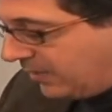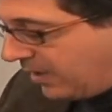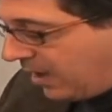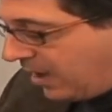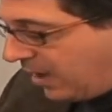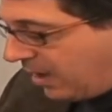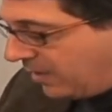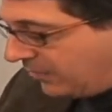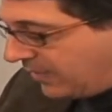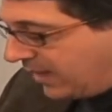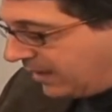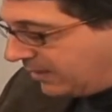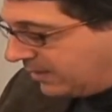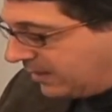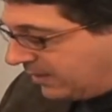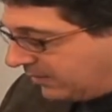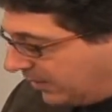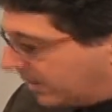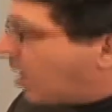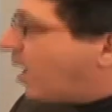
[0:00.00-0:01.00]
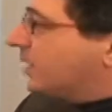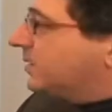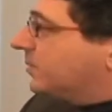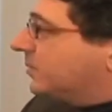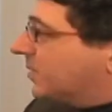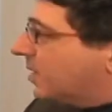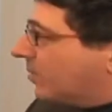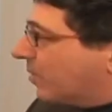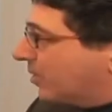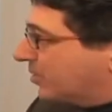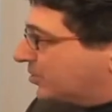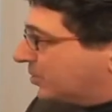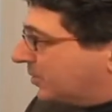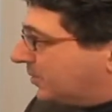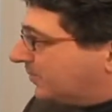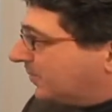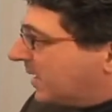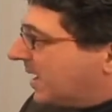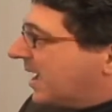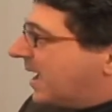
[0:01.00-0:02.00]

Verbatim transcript: uh, that is a condom commercial.